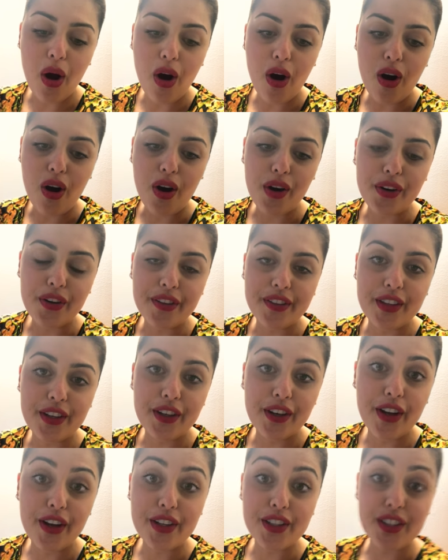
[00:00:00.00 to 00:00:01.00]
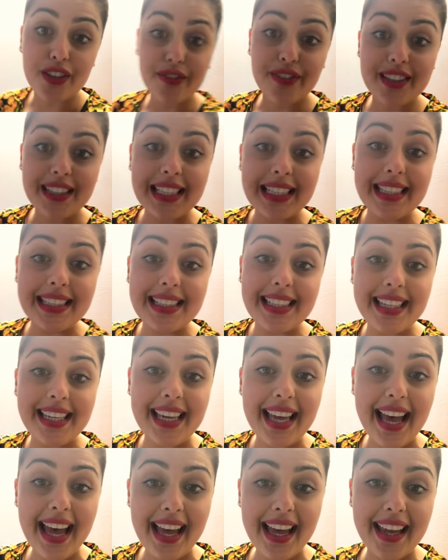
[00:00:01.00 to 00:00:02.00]
on the nurture
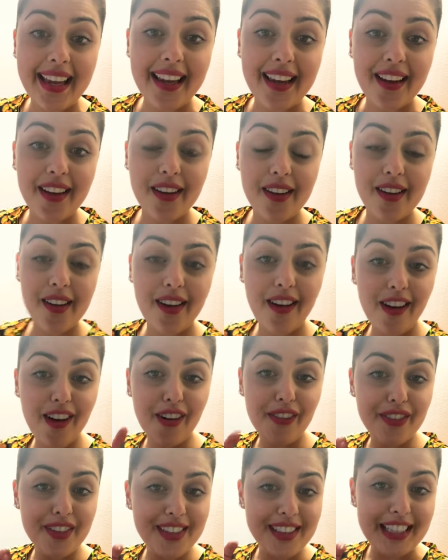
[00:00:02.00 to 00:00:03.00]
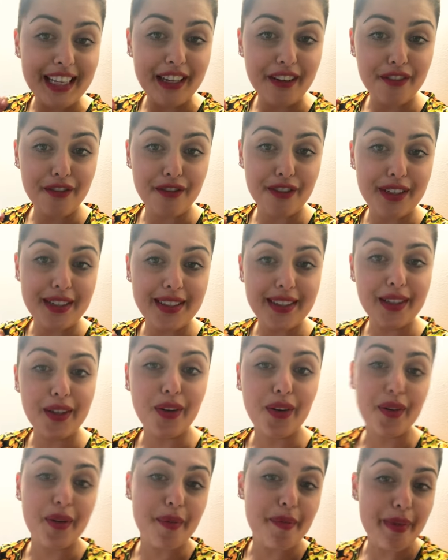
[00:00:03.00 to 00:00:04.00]
fertility egg harvesting freezing
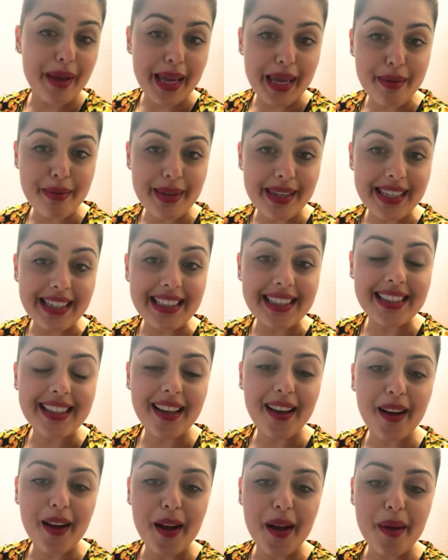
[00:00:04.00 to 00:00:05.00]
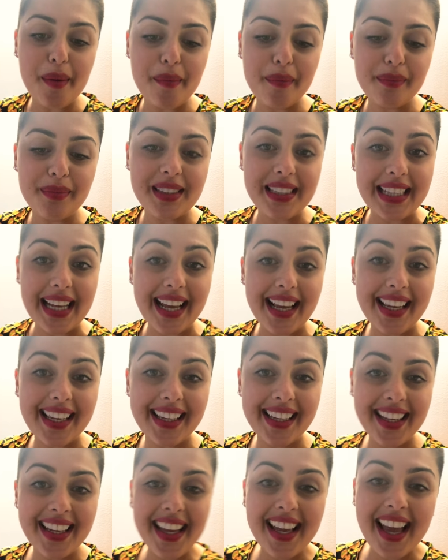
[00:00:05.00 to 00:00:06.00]
Lauren babies today.
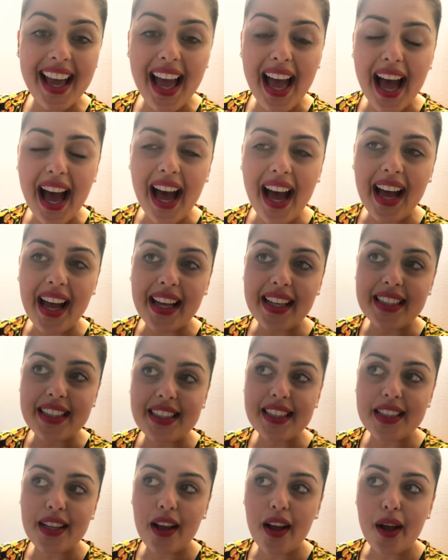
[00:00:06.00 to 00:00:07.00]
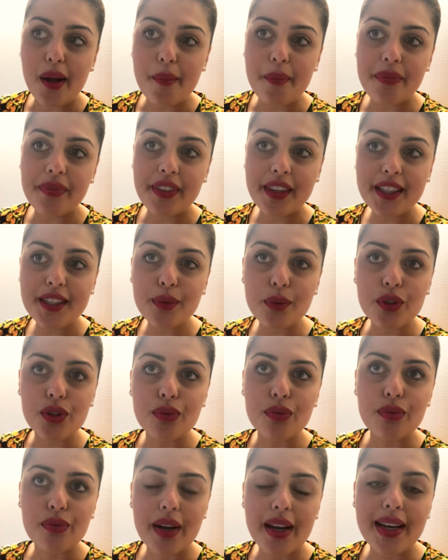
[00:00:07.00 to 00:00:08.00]
And this was
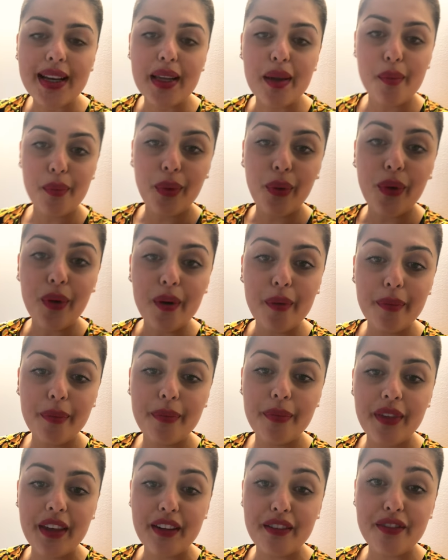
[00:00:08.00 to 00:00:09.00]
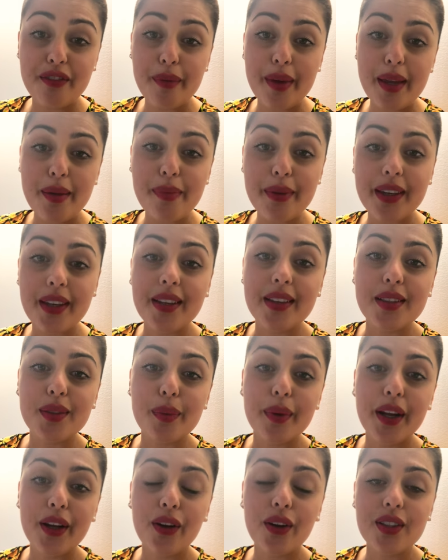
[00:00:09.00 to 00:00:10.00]
a really important thing for me because
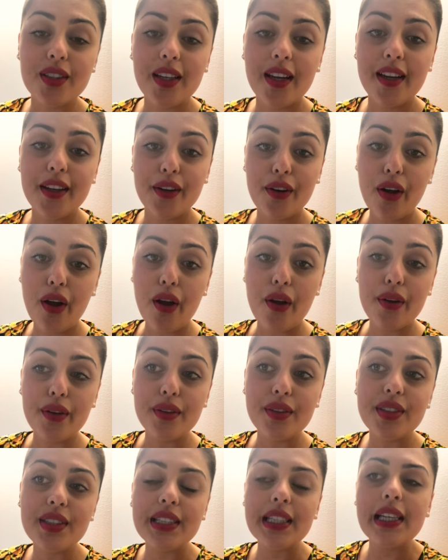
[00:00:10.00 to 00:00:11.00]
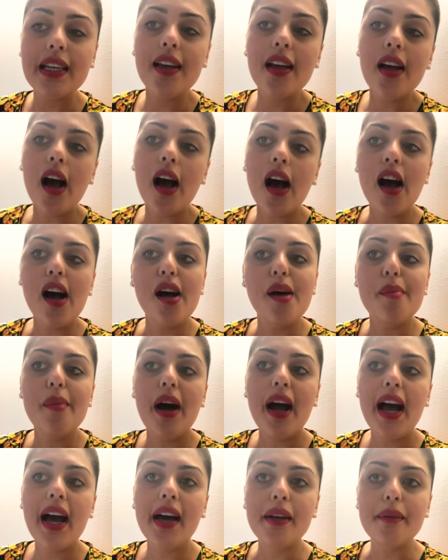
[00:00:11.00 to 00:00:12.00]
when I got diagnosed,
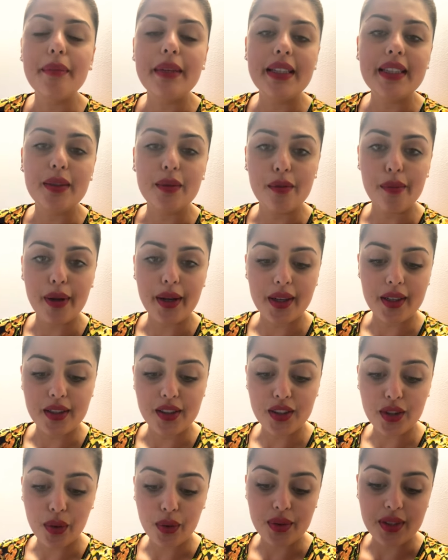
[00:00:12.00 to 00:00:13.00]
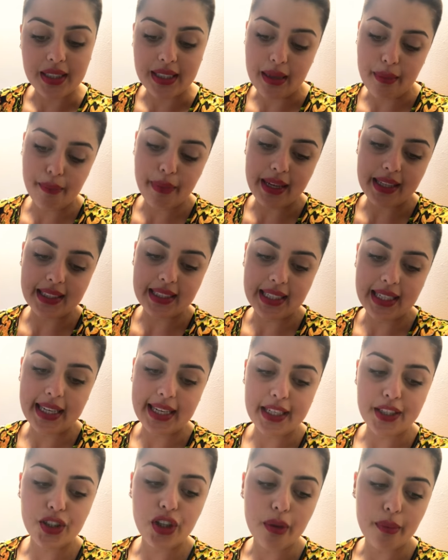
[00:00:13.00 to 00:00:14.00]
I had a meeting with my consultant, and
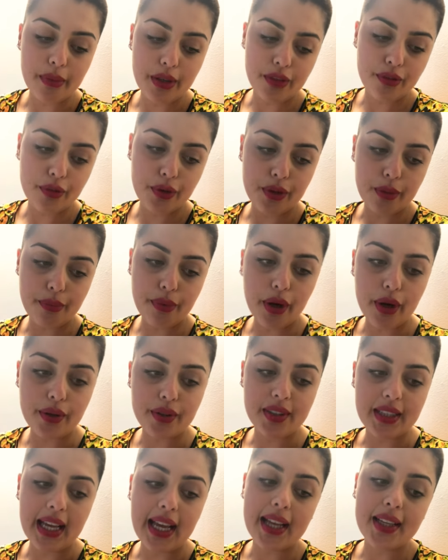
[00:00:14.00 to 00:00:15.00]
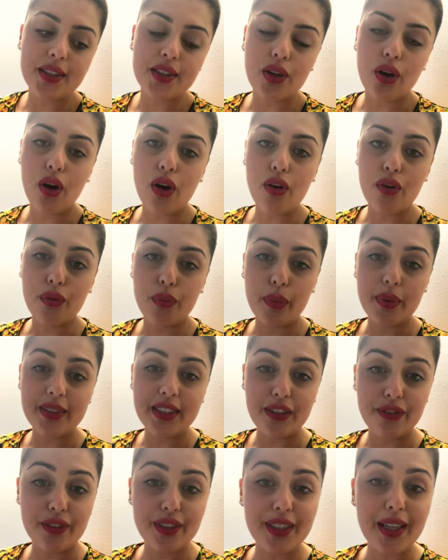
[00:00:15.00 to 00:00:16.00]
basically he took me through the process of
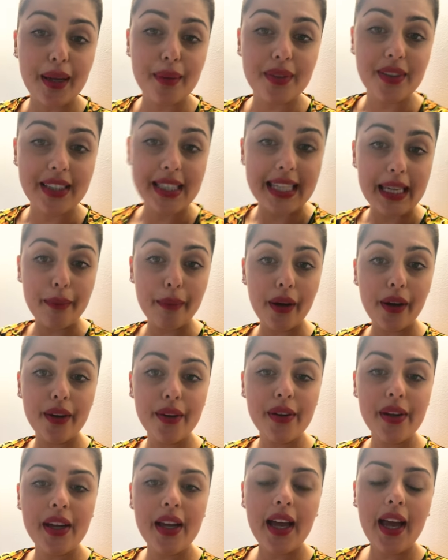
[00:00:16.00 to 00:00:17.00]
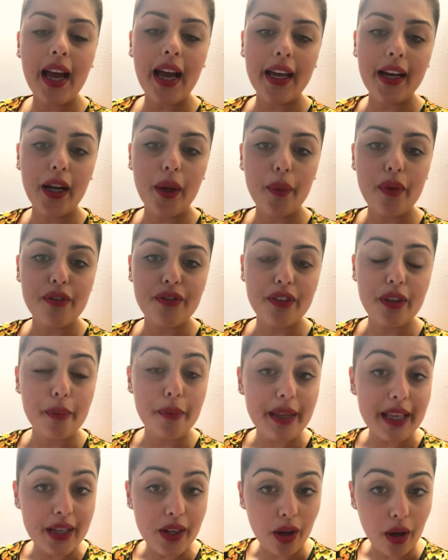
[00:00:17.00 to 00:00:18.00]
what different types of chemo, and I went for the
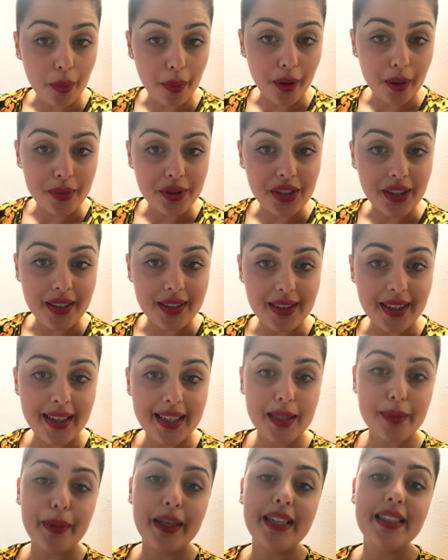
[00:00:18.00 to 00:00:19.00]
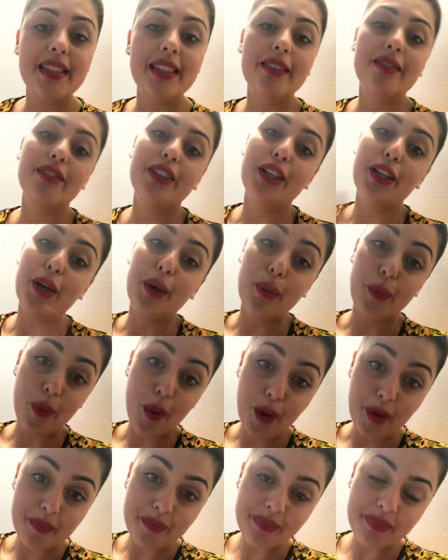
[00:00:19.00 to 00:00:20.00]
BCOP option as I explained in video
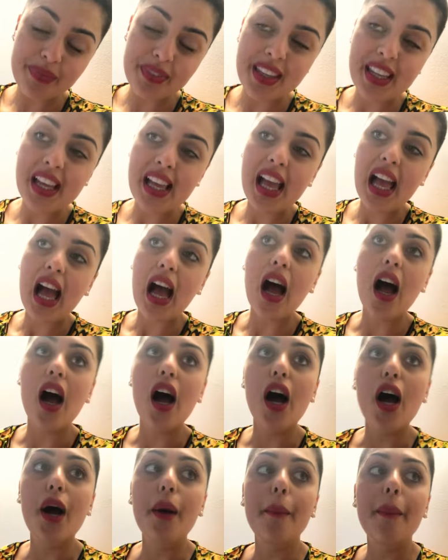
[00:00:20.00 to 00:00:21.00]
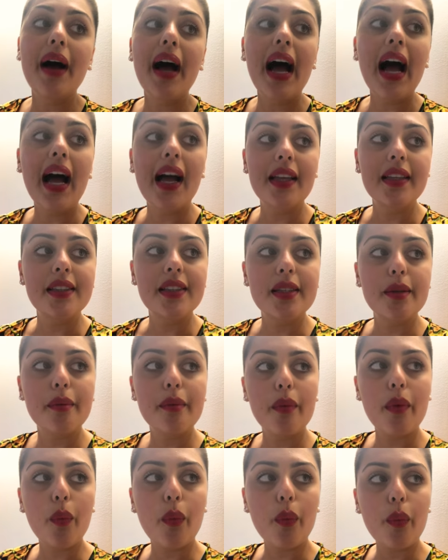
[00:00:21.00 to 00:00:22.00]
1. And
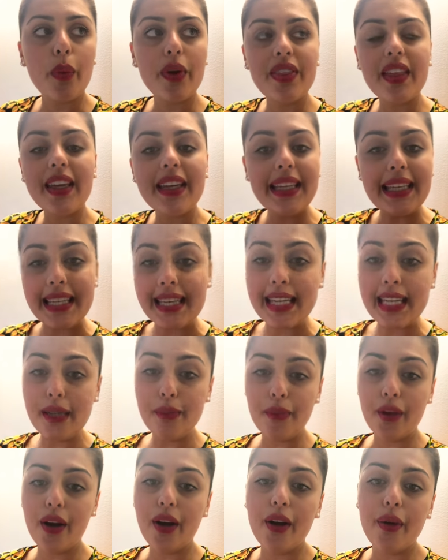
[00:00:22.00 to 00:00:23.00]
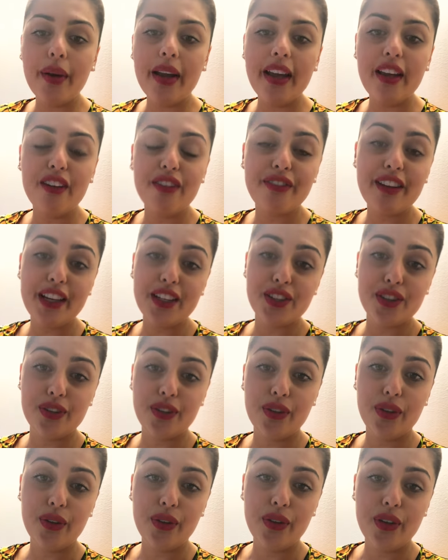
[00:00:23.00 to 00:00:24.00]
with any chemo, it affects
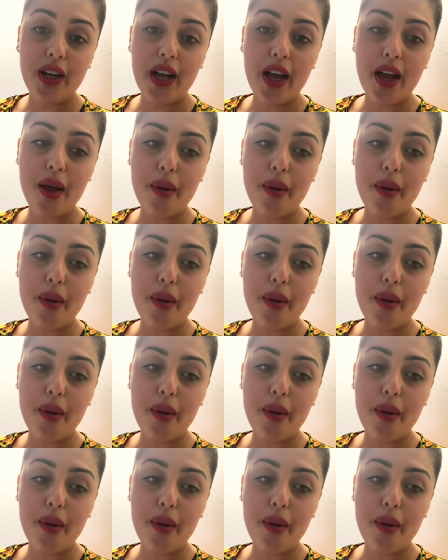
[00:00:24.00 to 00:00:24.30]
your